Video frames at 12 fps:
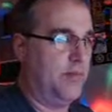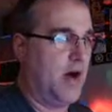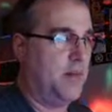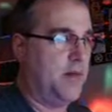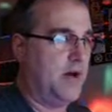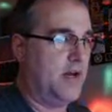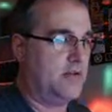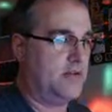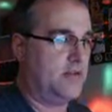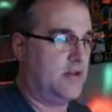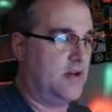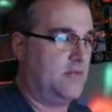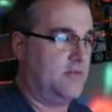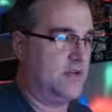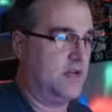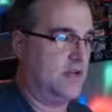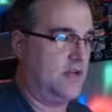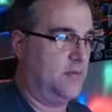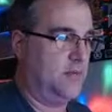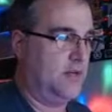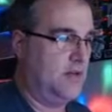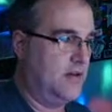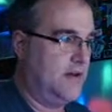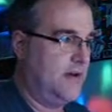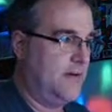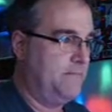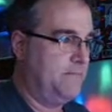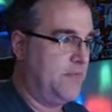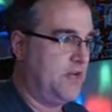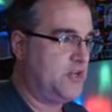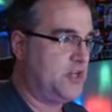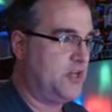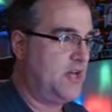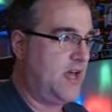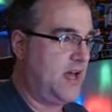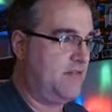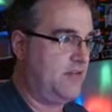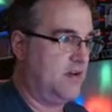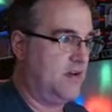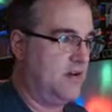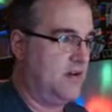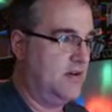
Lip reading: bomb on it because I thought it was going to kill me. They should have a...